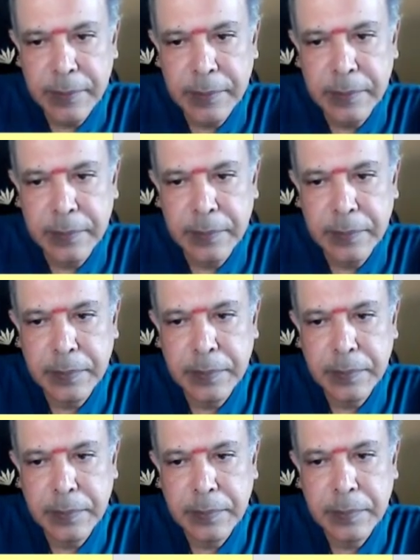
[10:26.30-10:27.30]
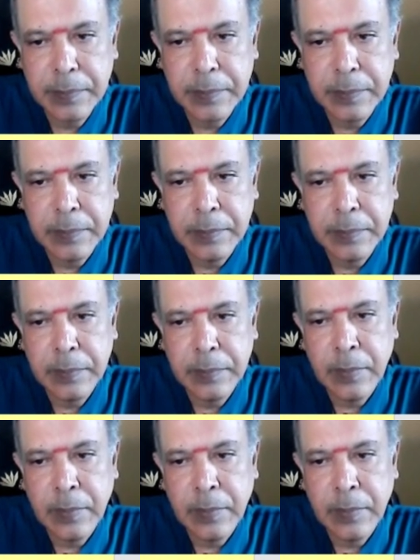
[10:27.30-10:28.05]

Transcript: Nothing is said.